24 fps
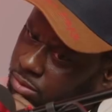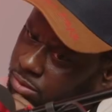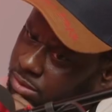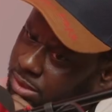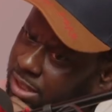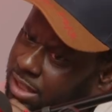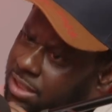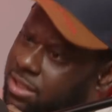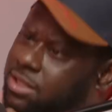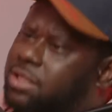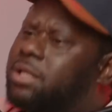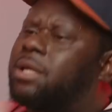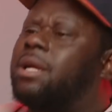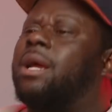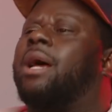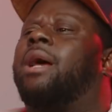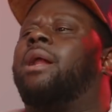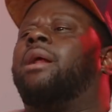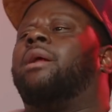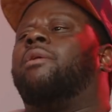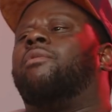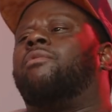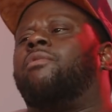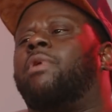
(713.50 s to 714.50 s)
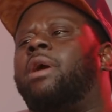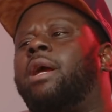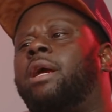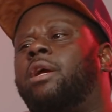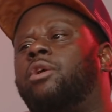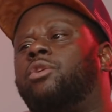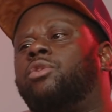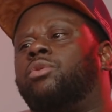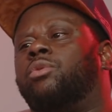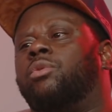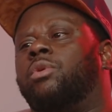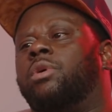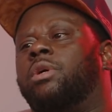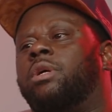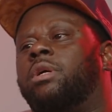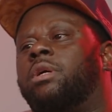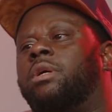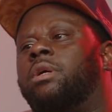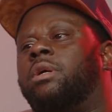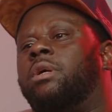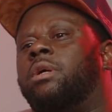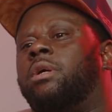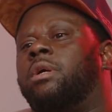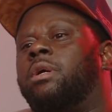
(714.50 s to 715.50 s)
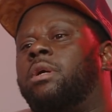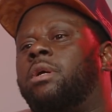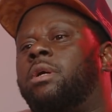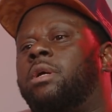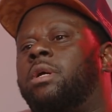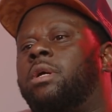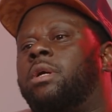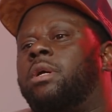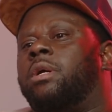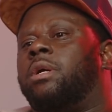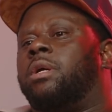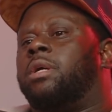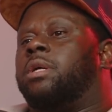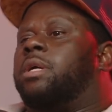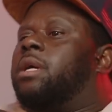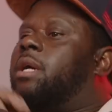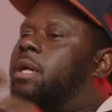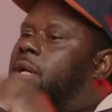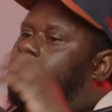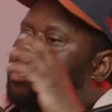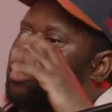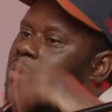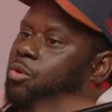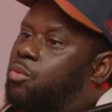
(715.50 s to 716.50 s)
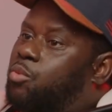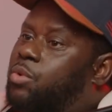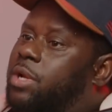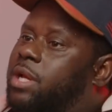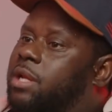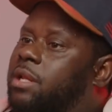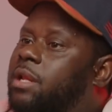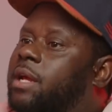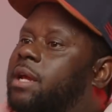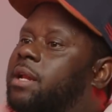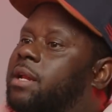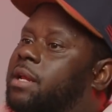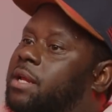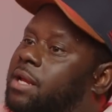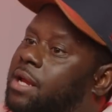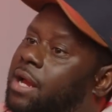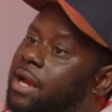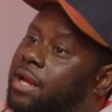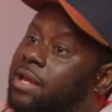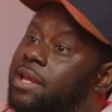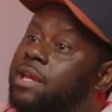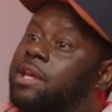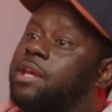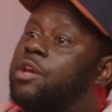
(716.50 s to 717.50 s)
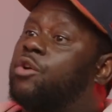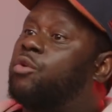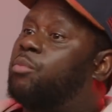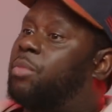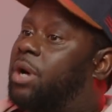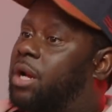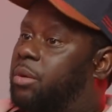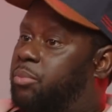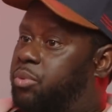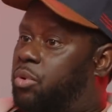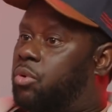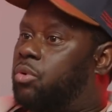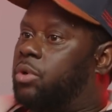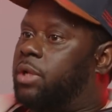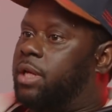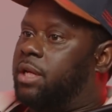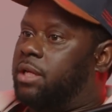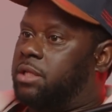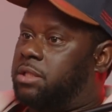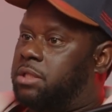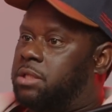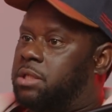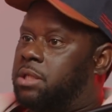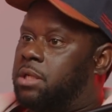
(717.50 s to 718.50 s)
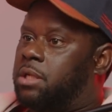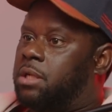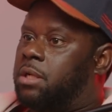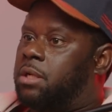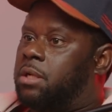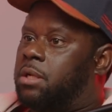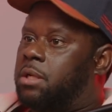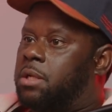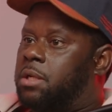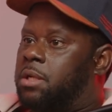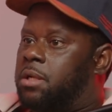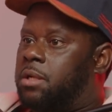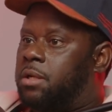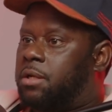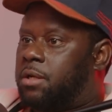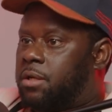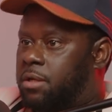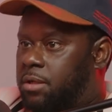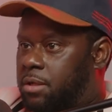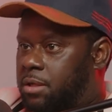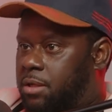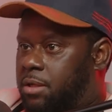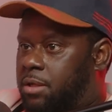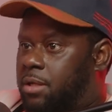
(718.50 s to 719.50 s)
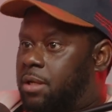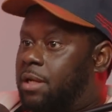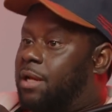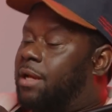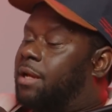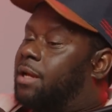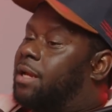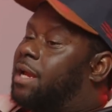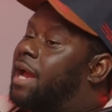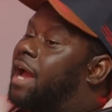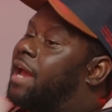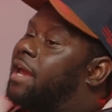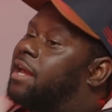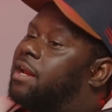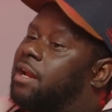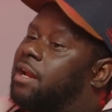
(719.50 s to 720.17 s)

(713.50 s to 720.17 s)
that shit got a range of it. And then a week later, he got killed by the police. Oh, he got hit